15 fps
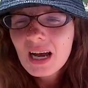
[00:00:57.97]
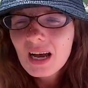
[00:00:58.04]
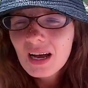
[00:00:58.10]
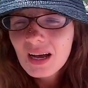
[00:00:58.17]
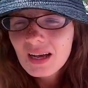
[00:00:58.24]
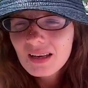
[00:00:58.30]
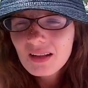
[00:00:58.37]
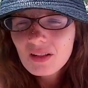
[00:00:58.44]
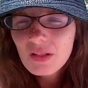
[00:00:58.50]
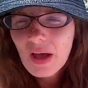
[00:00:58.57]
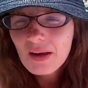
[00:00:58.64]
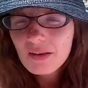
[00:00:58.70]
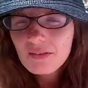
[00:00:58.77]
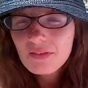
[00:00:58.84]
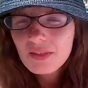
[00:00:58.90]
And a
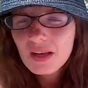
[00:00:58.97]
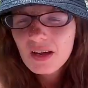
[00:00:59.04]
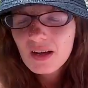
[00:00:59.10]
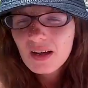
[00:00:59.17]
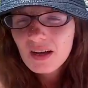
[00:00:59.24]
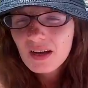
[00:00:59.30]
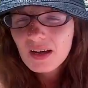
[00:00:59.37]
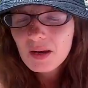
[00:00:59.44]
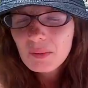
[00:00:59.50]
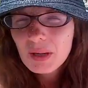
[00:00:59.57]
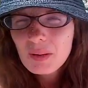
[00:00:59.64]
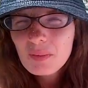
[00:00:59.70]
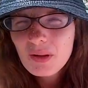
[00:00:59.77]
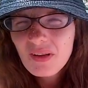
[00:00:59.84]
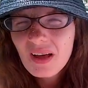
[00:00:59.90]
lot of the uh,
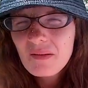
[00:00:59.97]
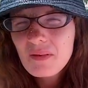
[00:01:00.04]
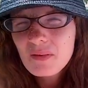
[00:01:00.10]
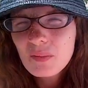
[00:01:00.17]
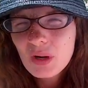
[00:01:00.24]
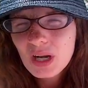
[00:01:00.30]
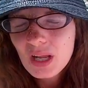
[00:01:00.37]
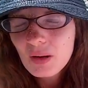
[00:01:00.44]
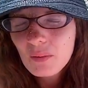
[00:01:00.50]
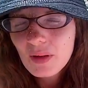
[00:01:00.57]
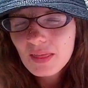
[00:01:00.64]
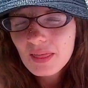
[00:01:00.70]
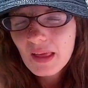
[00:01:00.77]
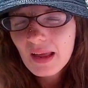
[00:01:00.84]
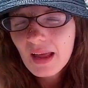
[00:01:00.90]
people I've been working
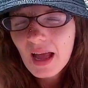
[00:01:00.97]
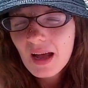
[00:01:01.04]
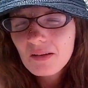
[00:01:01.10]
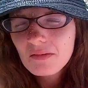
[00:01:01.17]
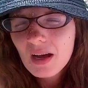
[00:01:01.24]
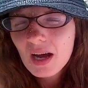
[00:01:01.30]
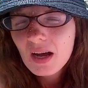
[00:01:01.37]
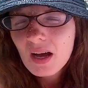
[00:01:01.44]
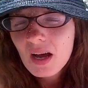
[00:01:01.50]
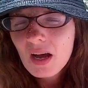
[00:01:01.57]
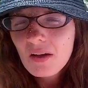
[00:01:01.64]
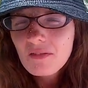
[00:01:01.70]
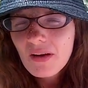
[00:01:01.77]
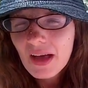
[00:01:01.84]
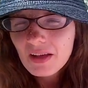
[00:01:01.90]
with, they have uh,
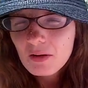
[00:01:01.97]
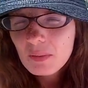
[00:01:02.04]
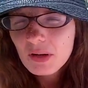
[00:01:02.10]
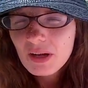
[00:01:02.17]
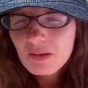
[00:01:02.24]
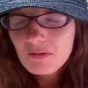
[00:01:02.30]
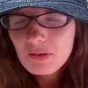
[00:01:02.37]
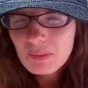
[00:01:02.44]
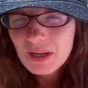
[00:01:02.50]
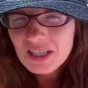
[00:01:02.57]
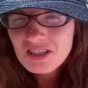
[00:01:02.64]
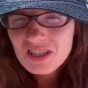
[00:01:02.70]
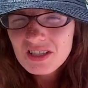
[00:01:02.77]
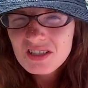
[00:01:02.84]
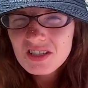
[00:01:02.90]
valuable
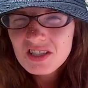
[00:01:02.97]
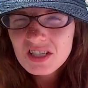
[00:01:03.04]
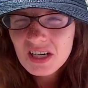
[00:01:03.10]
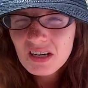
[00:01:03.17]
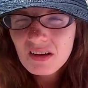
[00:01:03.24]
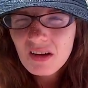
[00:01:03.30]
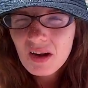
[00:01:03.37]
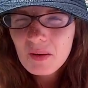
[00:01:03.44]
information to share